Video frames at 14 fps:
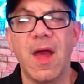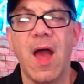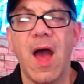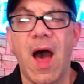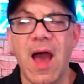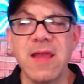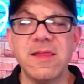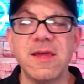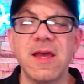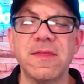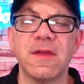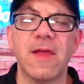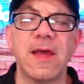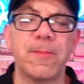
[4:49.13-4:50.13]
I tend
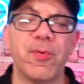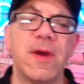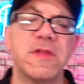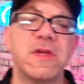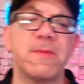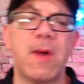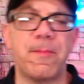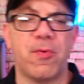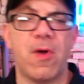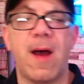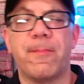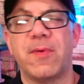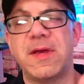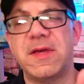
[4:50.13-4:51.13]
to like pricing my
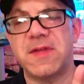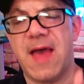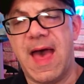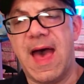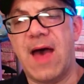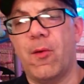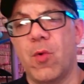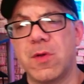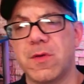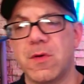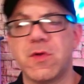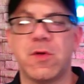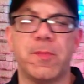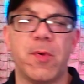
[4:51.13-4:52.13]
properties at what
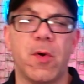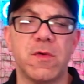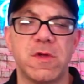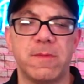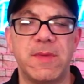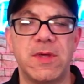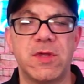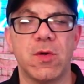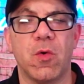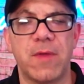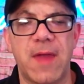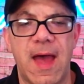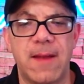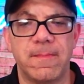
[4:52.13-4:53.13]
they're supposed to be
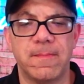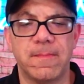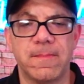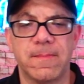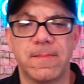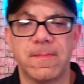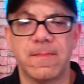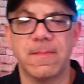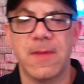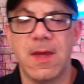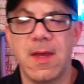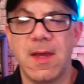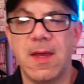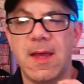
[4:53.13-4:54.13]
sold at.
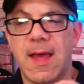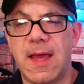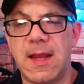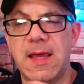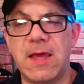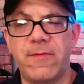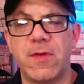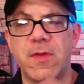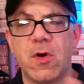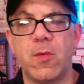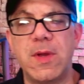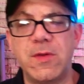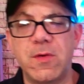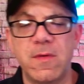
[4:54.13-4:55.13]
And even though
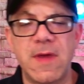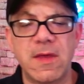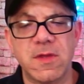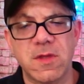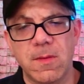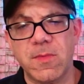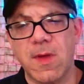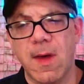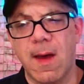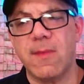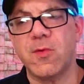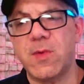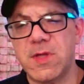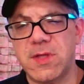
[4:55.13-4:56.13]
we do that,
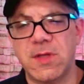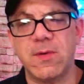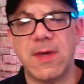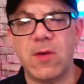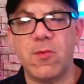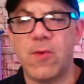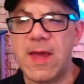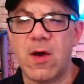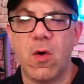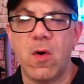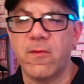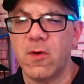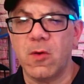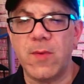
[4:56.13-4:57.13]
sometimes we still get way
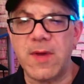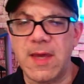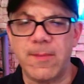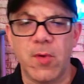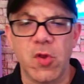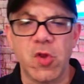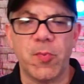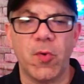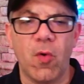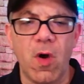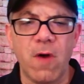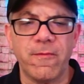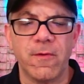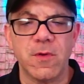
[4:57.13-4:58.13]
over and we get multiple
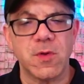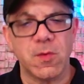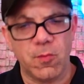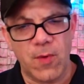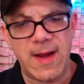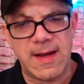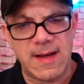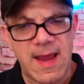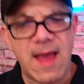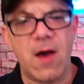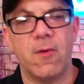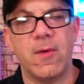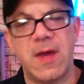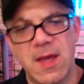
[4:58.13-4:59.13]
offers right
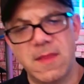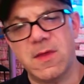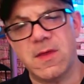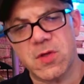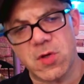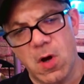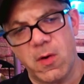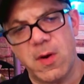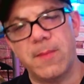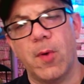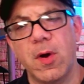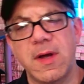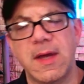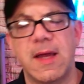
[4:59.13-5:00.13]
now in this current
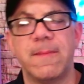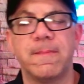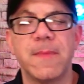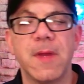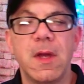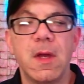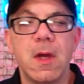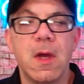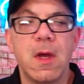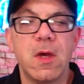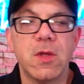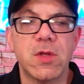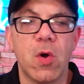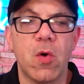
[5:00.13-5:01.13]
market.
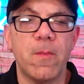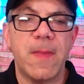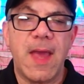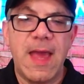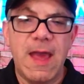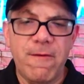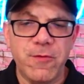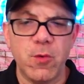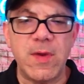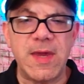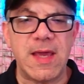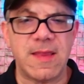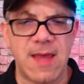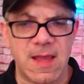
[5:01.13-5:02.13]
So after we
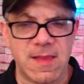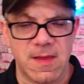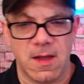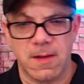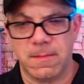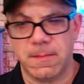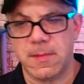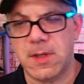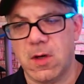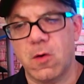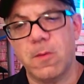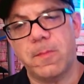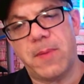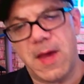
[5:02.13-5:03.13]
get that done,
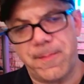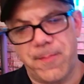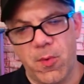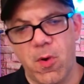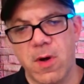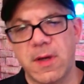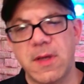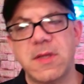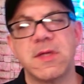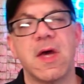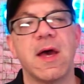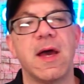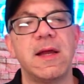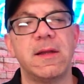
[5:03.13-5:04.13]
paperwork is
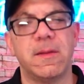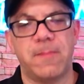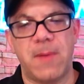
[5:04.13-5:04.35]
signed.